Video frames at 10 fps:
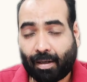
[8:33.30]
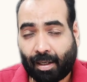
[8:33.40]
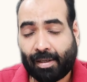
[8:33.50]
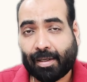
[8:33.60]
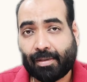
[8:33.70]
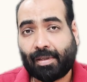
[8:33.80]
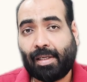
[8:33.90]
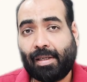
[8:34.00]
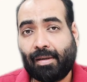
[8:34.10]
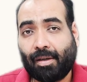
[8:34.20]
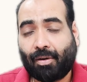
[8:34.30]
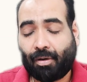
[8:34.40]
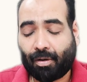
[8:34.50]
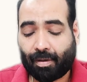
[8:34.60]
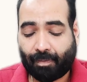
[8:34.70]
untrusty
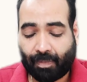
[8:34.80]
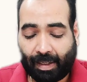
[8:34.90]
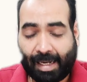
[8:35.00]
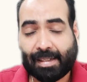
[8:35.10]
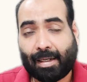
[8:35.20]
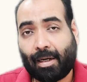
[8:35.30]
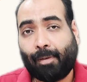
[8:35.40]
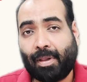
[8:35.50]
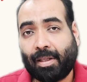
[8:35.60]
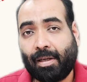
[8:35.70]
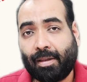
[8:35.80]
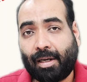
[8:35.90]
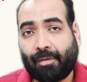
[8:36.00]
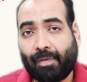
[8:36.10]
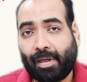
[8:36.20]
or less reliable thing
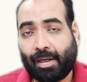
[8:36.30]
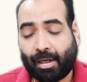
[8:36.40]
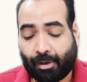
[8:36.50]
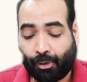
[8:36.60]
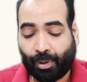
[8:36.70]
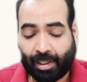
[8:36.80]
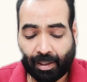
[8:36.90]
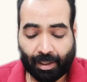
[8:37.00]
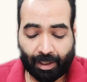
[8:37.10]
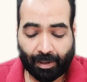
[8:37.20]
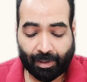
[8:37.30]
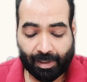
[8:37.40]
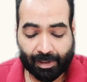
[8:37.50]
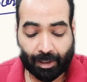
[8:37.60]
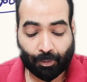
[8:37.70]
that we are doing in
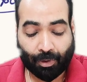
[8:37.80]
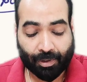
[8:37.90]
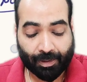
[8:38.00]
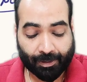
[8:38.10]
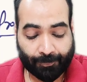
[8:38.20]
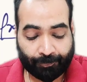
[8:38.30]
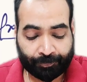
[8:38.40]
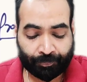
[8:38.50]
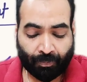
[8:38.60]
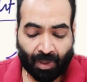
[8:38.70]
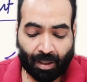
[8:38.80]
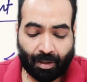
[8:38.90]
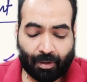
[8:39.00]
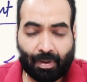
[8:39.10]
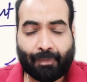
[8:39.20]
these calculations.
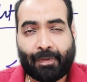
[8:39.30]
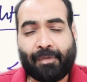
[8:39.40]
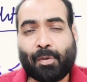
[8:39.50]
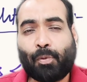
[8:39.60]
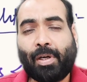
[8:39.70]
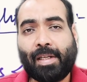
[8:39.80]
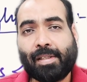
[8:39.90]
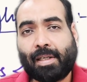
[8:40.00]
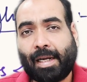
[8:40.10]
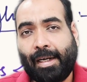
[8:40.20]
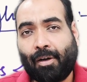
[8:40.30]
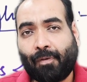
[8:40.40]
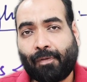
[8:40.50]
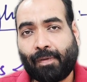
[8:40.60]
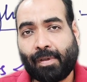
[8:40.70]
Now the fifth point is a kind
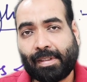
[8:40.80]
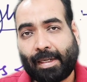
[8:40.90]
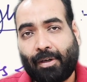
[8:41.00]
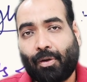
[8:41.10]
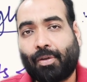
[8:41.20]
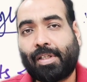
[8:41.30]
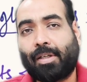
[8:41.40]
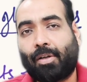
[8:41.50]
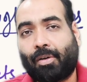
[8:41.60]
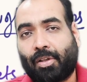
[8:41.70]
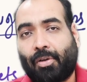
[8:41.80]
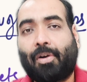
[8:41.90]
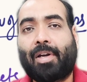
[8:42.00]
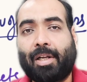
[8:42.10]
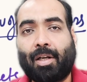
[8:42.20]
of psychological or
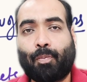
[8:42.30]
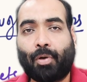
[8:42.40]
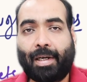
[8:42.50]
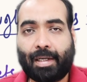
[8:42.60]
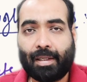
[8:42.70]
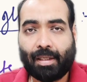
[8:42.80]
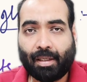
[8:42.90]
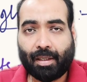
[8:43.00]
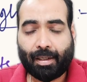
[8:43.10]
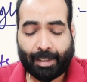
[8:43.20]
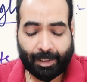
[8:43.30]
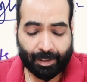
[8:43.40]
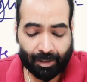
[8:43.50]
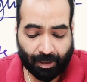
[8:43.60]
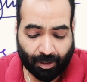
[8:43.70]
theoretical point, right?
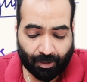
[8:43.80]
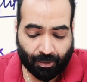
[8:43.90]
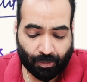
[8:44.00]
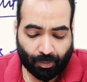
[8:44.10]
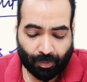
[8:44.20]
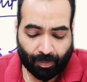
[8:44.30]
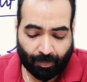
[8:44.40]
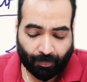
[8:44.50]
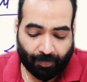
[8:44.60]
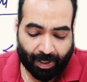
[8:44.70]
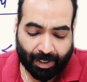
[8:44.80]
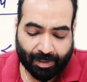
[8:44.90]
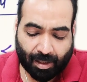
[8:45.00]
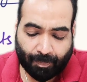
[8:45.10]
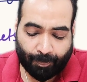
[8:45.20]
So what
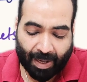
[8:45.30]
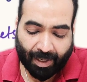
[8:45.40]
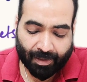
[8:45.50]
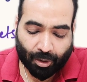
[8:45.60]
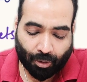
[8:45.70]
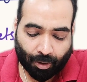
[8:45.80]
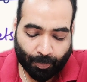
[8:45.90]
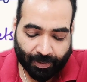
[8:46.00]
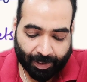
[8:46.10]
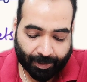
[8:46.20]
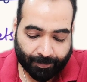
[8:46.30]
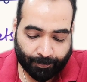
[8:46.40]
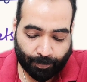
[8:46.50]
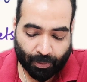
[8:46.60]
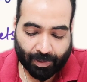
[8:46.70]
is the bank's thought
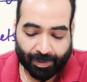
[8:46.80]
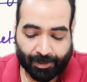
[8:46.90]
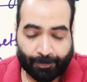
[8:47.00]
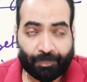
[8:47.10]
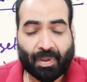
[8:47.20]
process?